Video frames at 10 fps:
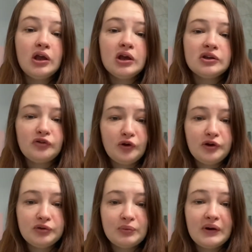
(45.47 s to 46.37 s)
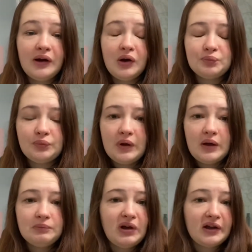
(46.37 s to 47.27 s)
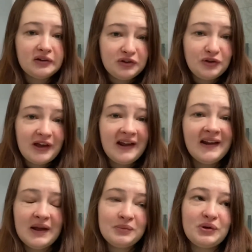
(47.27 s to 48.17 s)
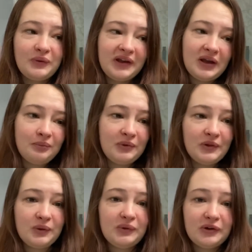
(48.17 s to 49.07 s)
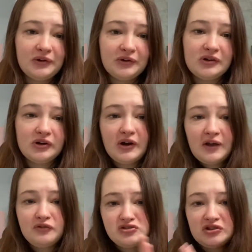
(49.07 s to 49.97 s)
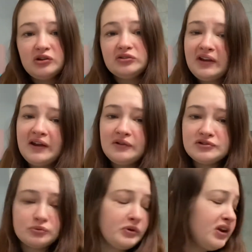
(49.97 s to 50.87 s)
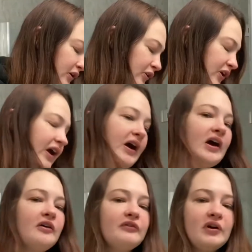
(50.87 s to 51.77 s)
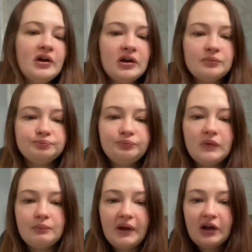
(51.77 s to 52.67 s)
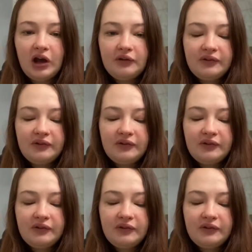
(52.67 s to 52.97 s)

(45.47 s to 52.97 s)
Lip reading: Starting tomorrow, I'm not gonna do that. I'm gonna wake up a little bit earlier every single day this week. I already have my coffee